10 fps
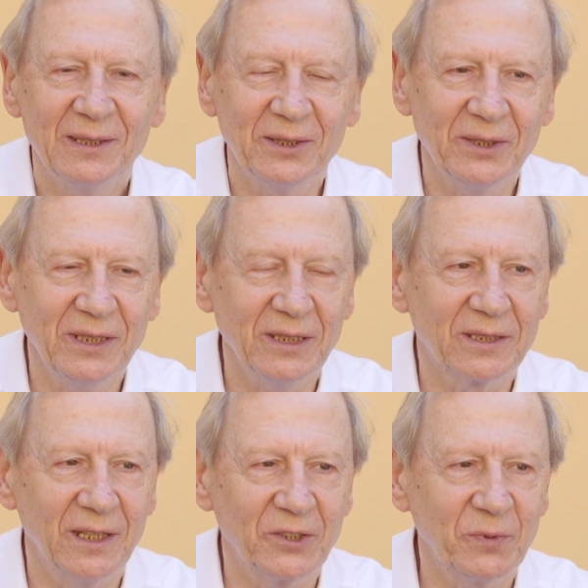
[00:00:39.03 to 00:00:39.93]
and he
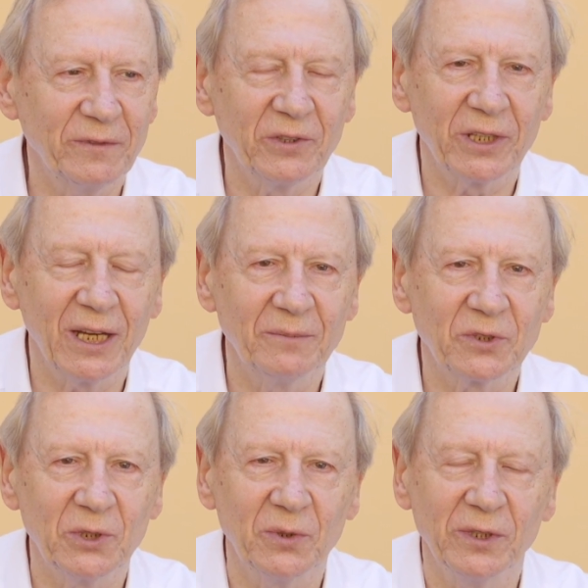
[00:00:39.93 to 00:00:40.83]
says we've got it
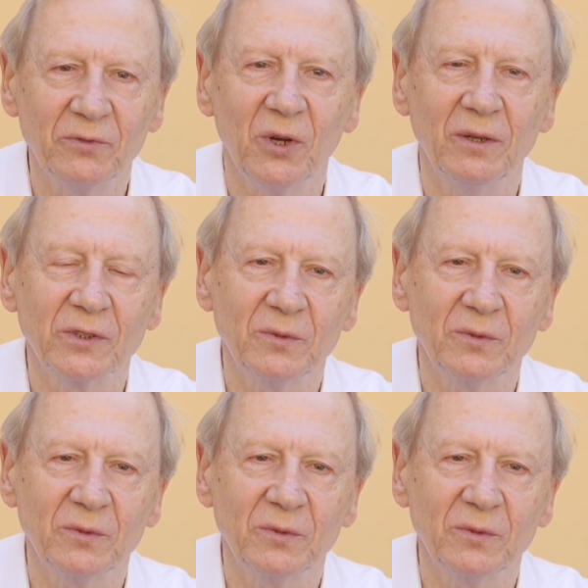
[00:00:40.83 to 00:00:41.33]
absolutely wrong.